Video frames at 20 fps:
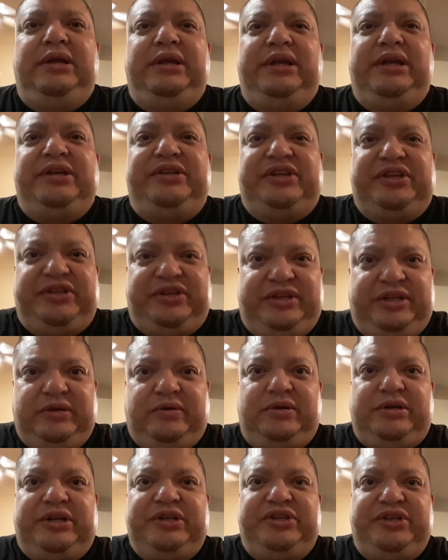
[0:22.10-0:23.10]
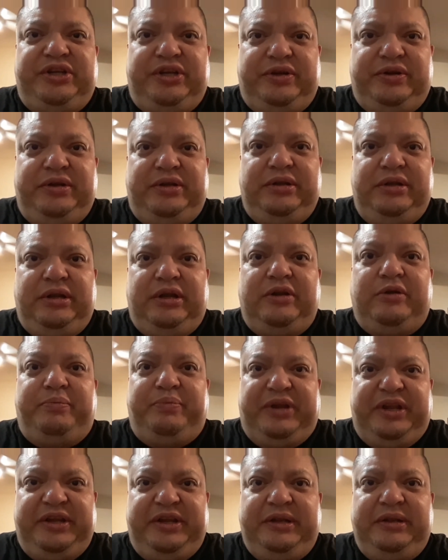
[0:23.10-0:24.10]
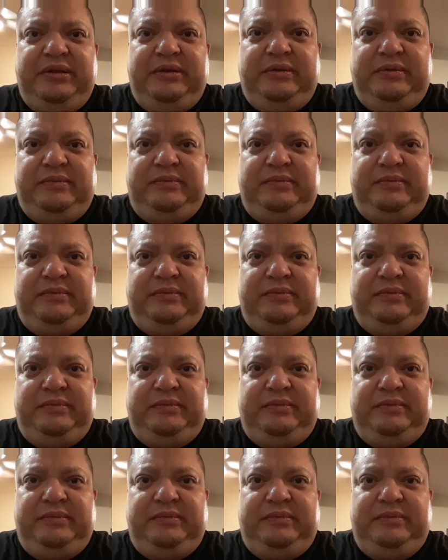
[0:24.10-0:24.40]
is it still considered an opinion?